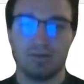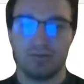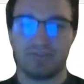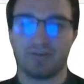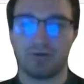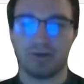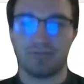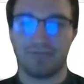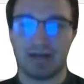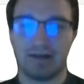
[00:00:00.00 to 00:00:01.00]
So if
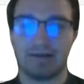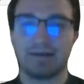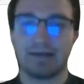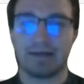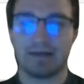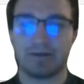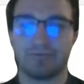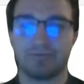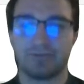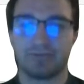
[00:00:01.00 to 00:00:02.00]
I
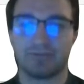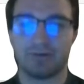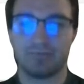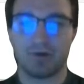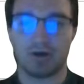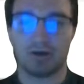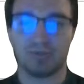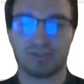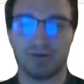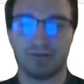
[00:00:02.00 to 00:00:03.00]
have some
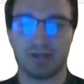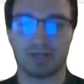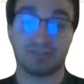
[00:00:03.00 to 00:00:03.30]
arbitrary loss